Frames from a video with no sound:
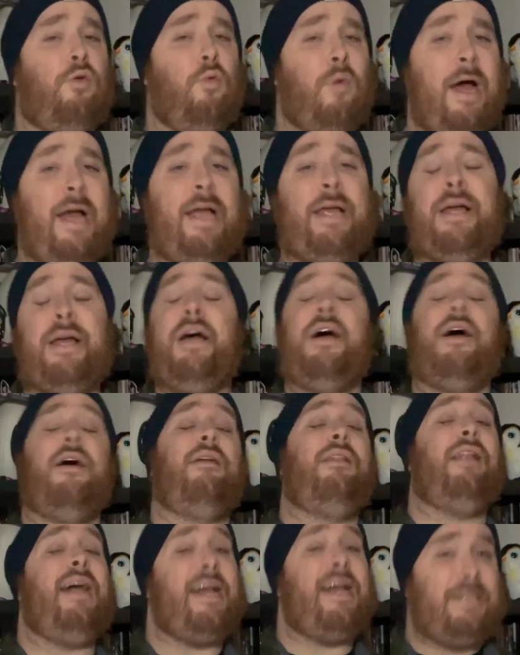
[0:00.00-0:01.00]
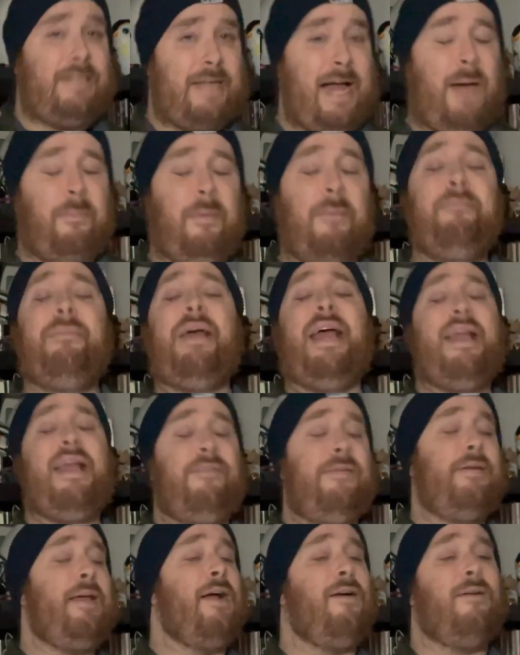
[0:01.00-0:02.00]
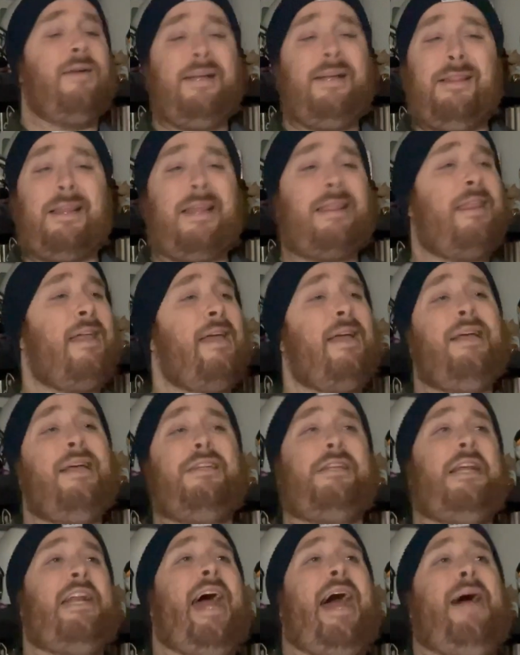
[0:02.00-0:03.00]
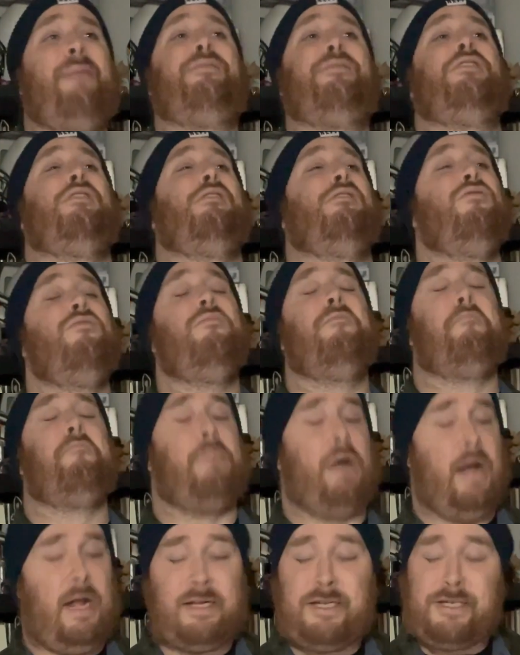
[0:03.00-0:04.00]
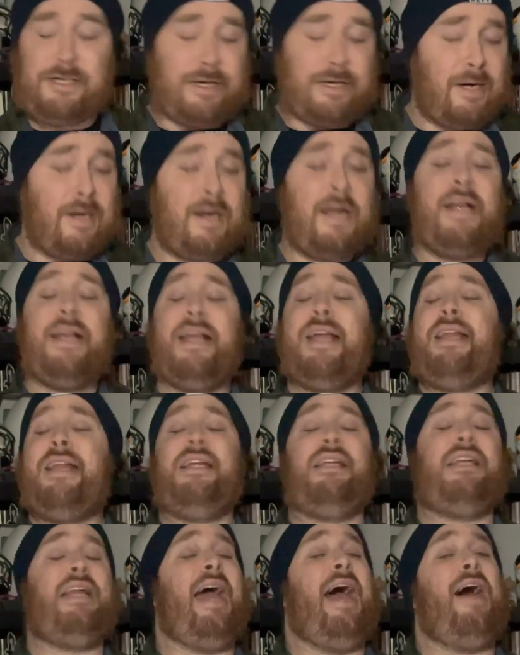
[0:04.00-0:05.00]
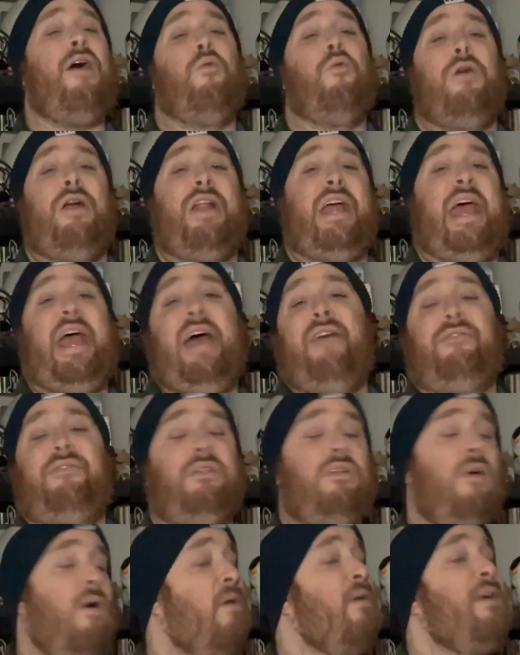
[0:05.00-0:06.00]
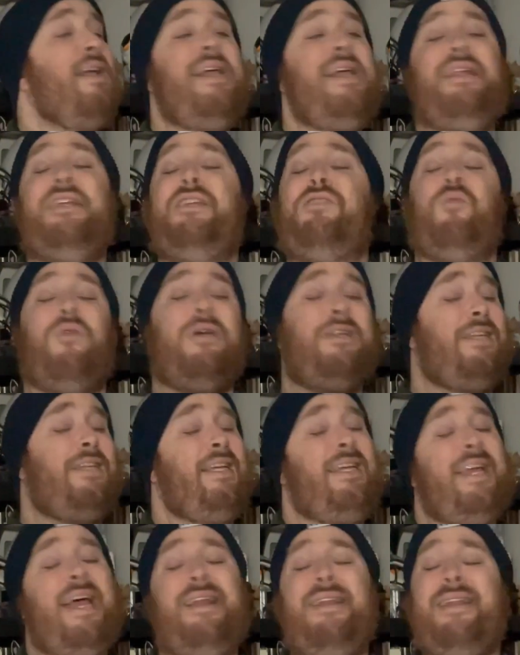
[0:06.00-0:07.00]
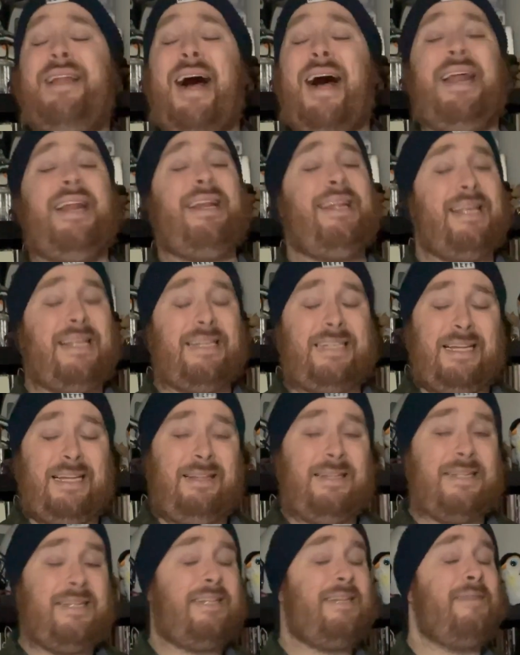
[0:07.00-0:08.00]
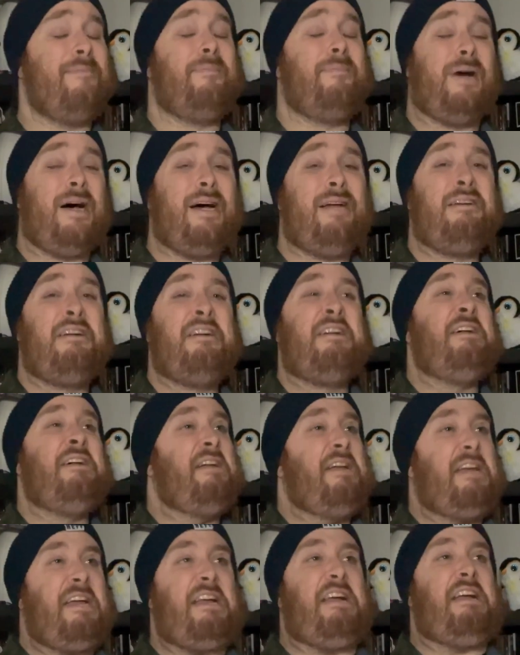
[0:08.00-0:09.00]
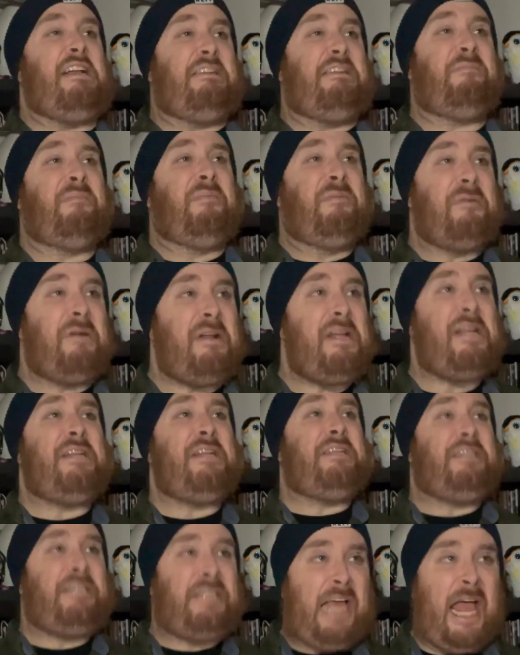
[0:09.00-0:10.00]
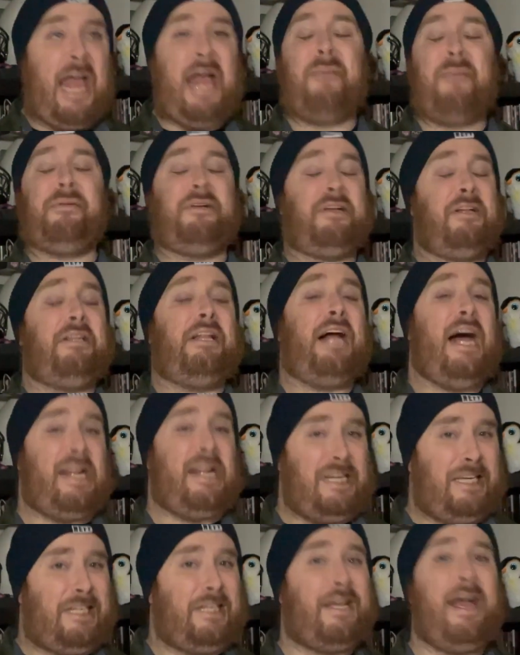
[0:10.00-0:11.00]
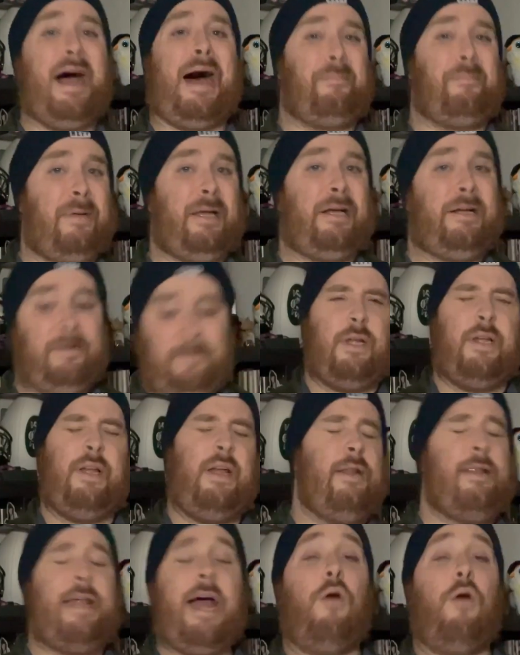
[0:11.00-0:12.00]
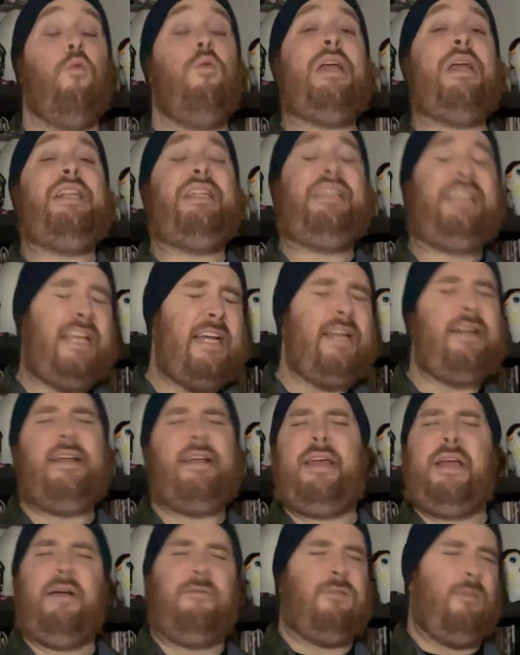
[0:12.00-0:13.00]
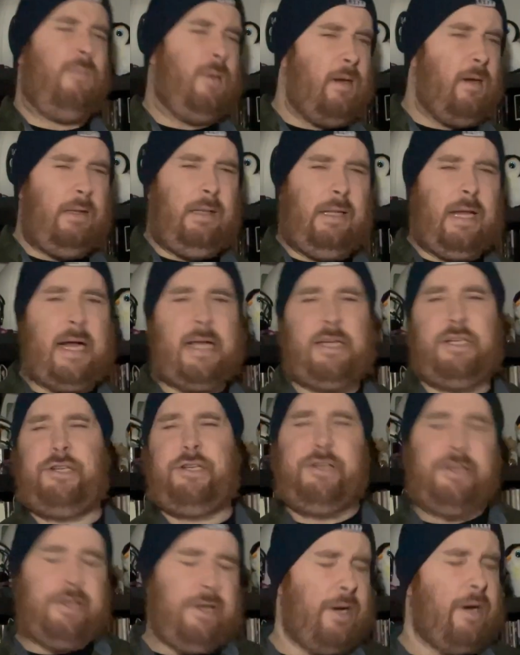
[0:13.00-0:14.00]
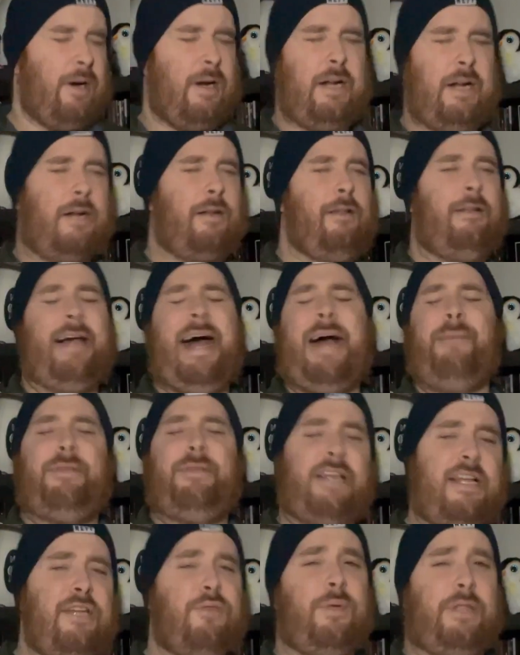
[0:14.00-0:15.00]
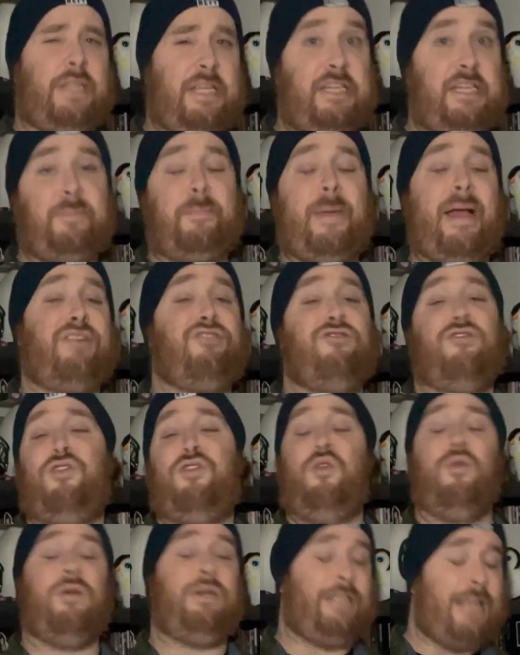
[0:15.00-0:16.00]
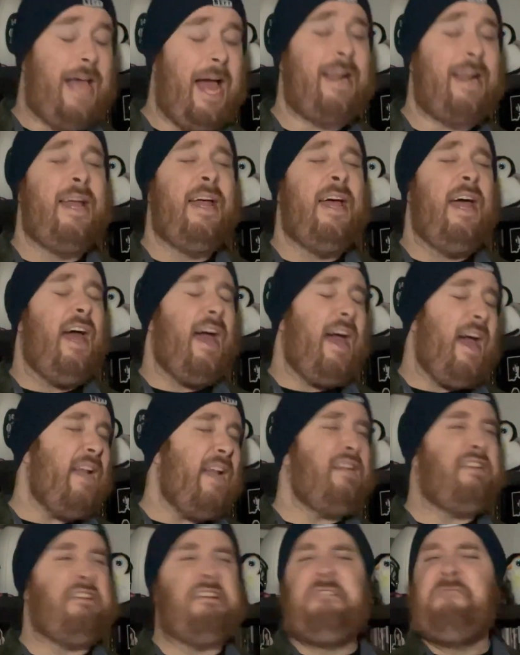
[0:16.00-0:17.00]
way, her last album, Aviary, the thing is an absolute monster. It is an hour and a half long. It is, once again, not an easy listen, but it's pretty damn kaleidoscopic. Now, we did hear from her last year in a collab sense with the Spectral Quartet, and